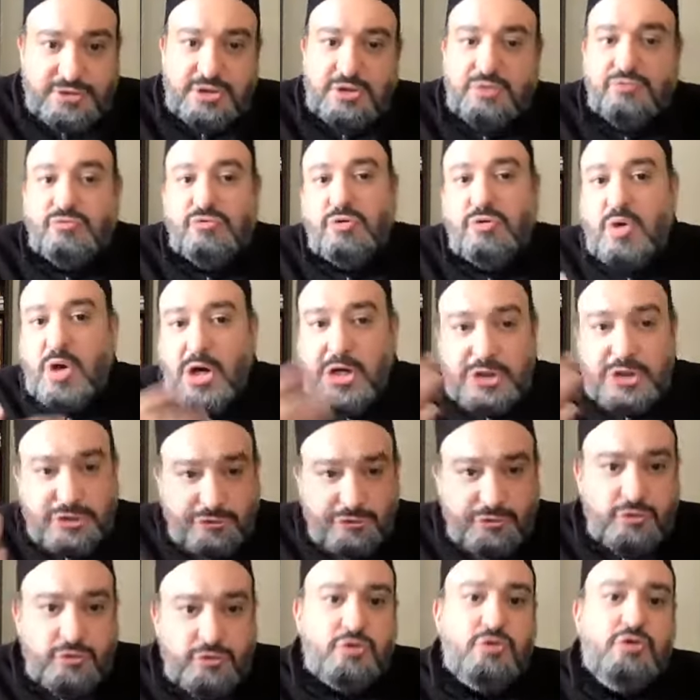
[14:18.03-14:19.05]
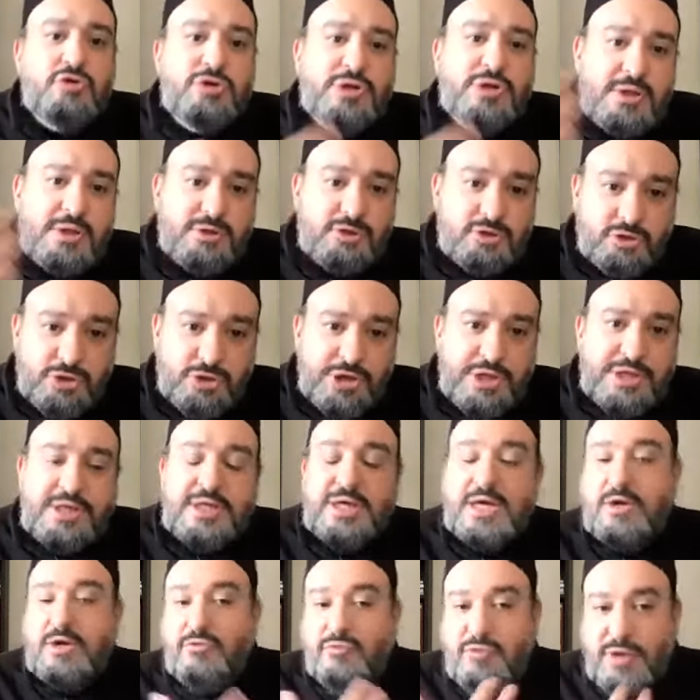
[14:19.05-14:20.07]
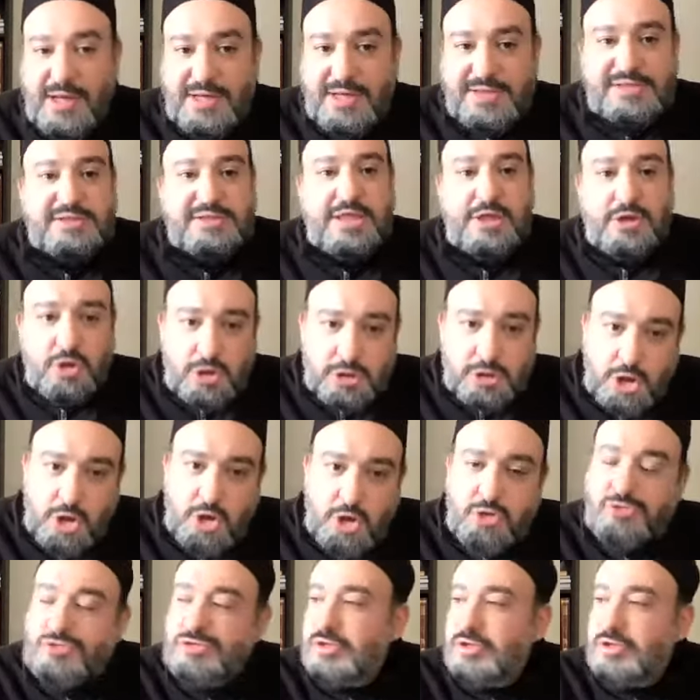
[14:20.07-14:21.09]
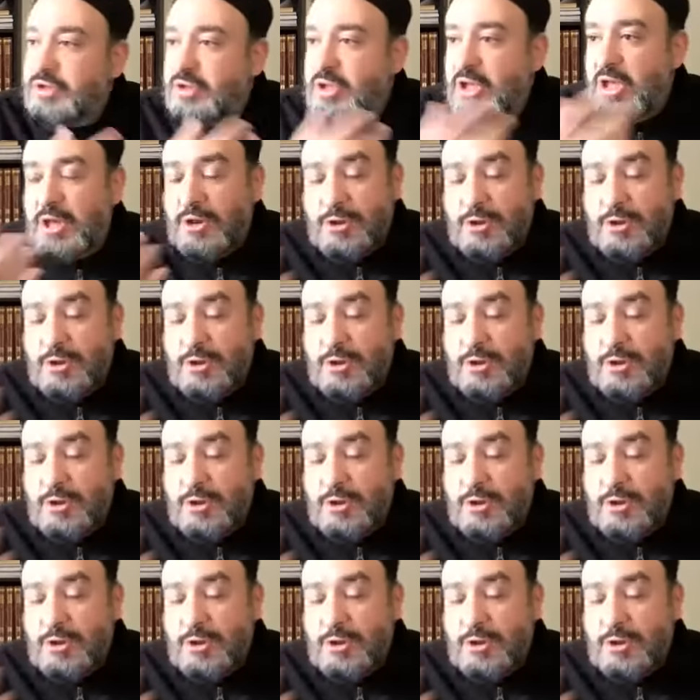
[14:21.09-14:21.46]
It requires food and drink and rest and clothes and